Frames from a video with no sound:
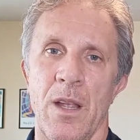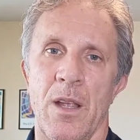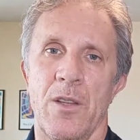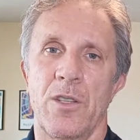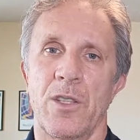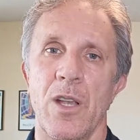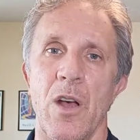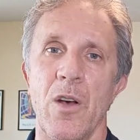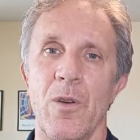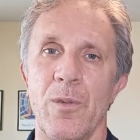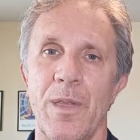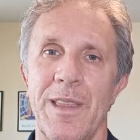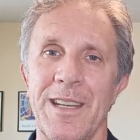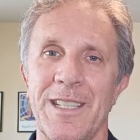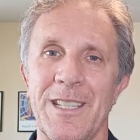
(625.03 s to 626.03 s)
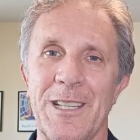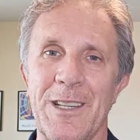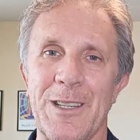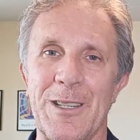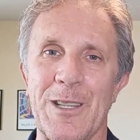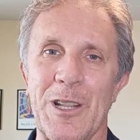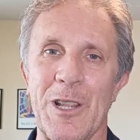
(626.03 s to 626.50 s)
So this
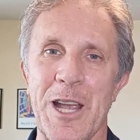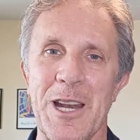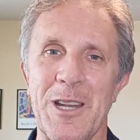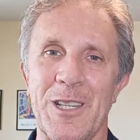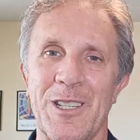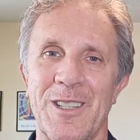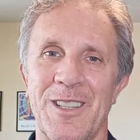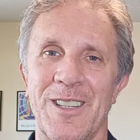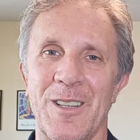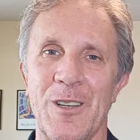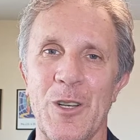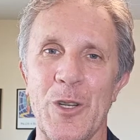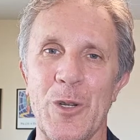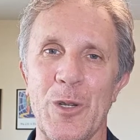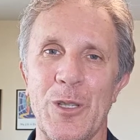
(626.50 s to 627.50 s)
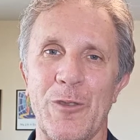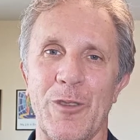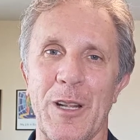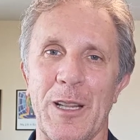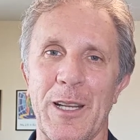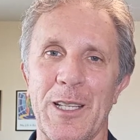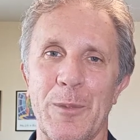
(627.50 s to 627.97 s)
is the latest news,
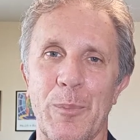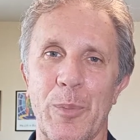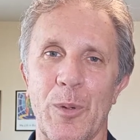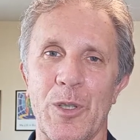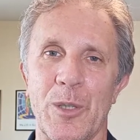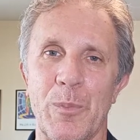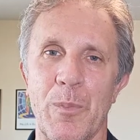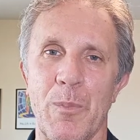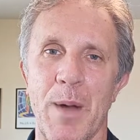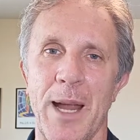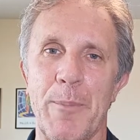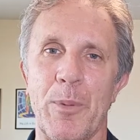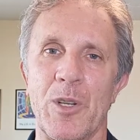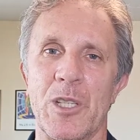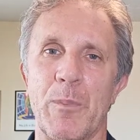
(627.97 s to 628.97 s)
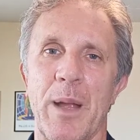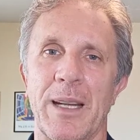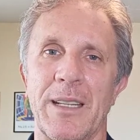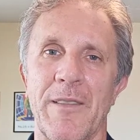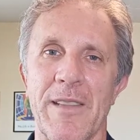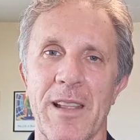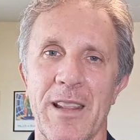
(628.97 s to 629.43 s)
at least my
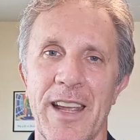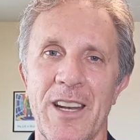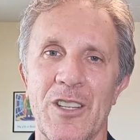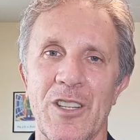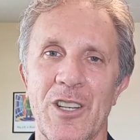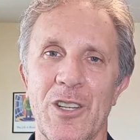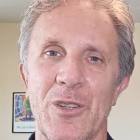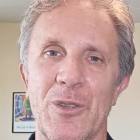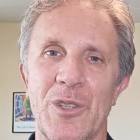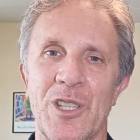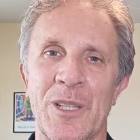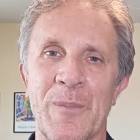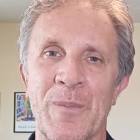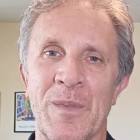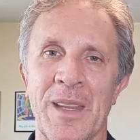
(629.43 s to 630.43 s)
perspective on the latest news.